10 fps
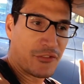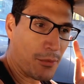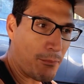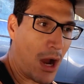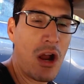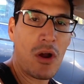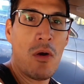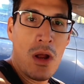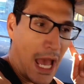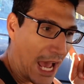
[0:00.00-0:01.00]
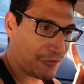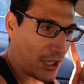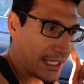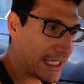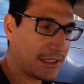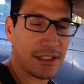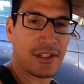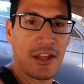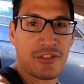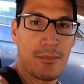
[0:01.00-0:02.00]
Tomorrow, after I eat
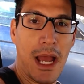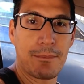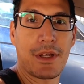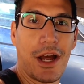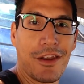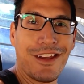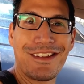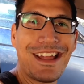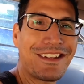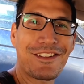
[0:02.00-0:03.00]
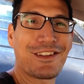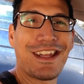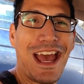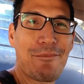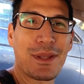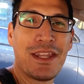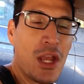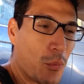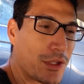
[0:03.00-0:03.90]
this ice cream, I'm done. That doesn't happen.